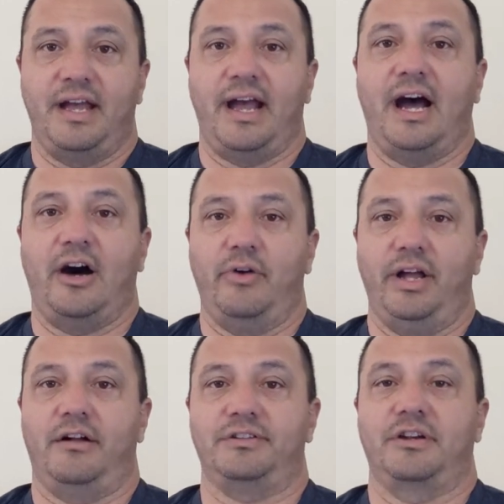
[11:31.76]
How
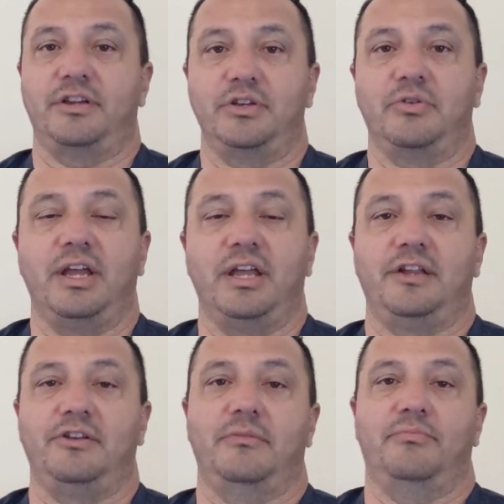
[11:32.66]
else are you
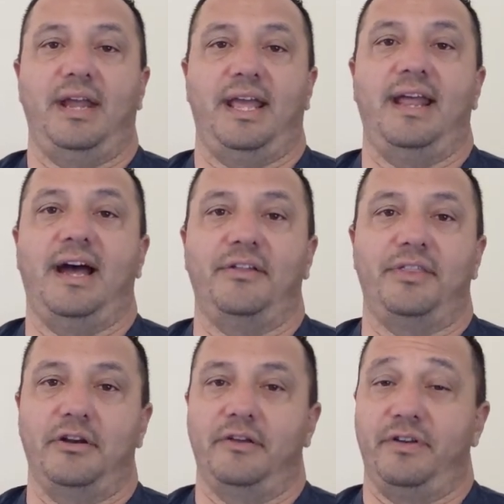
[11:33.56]
getting your brand
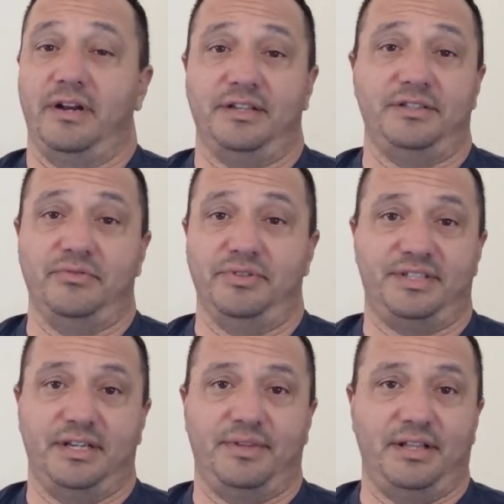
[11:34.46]
out there if you're not doing
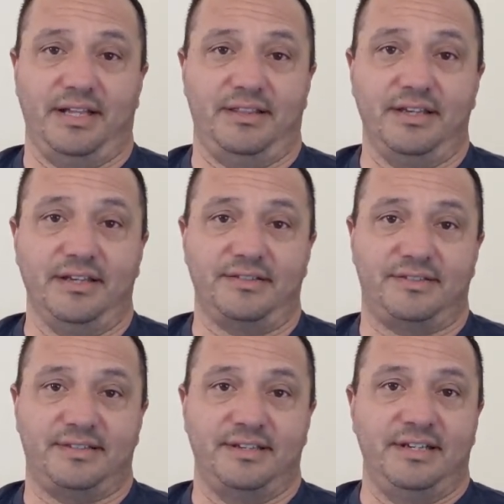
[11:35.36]
something like
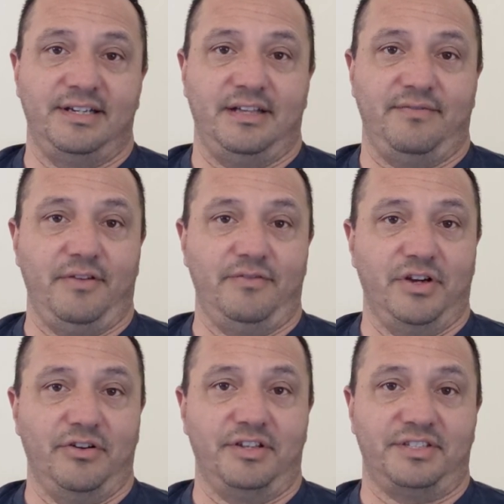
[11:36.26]
this? If you've
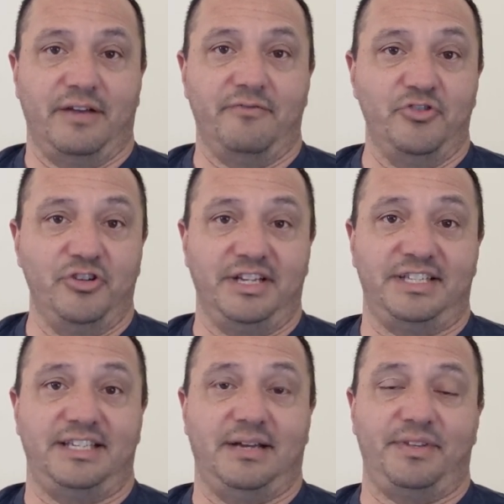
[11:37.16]
noticed, I've really
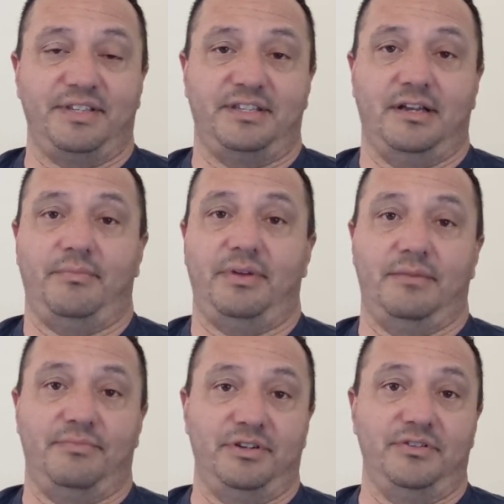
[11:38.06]
stepped this up, and
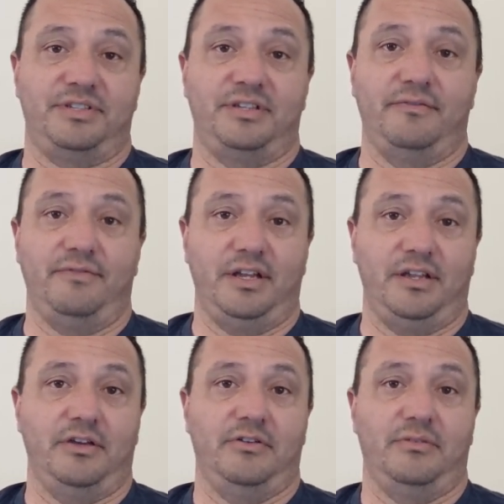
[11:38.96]
I'm producing the
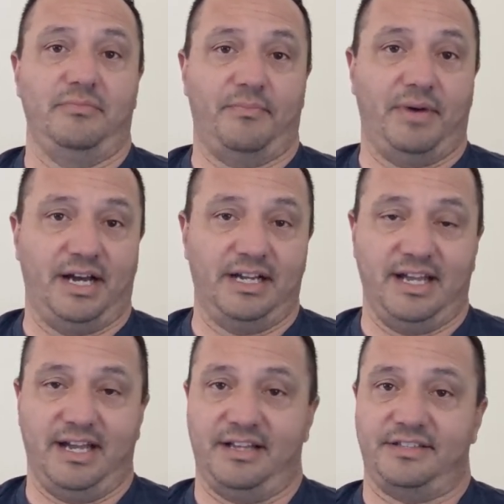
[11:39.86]
video and my
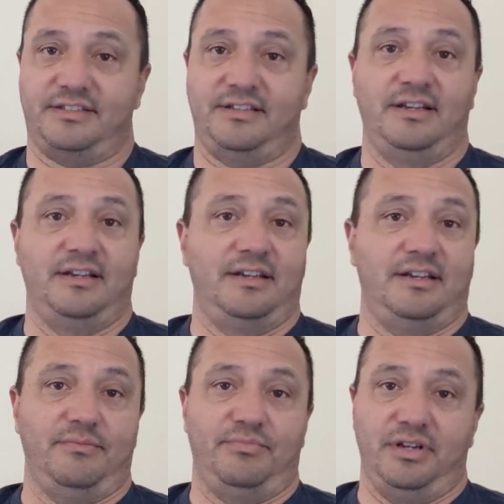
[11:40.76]
podcast
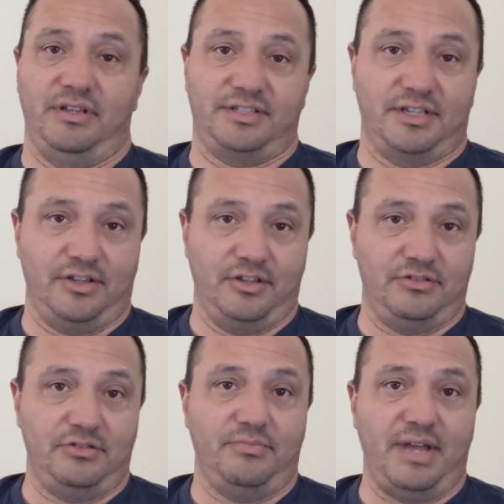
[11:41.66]
and putting this on
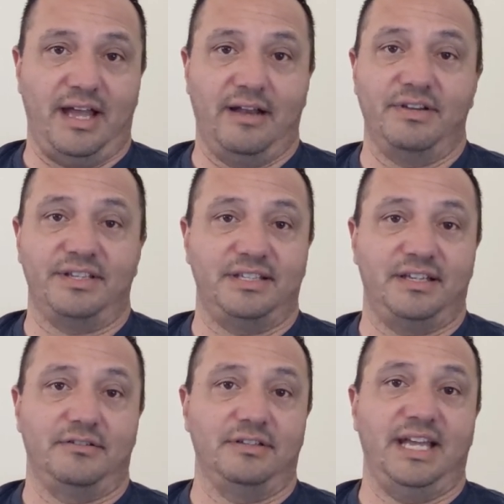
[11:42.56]
YouTube every
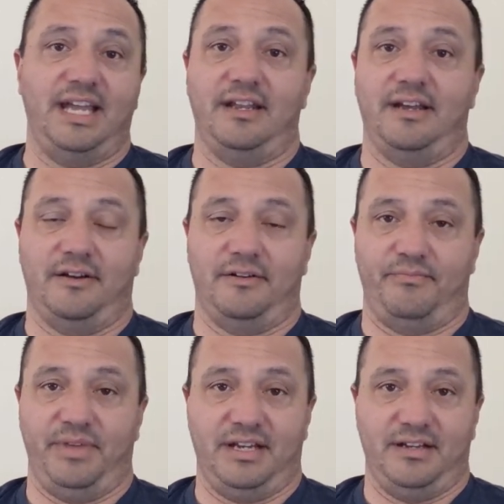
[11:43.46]
single day now,
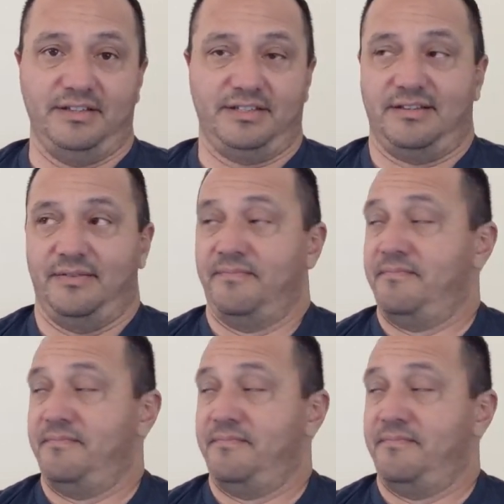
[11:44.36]
because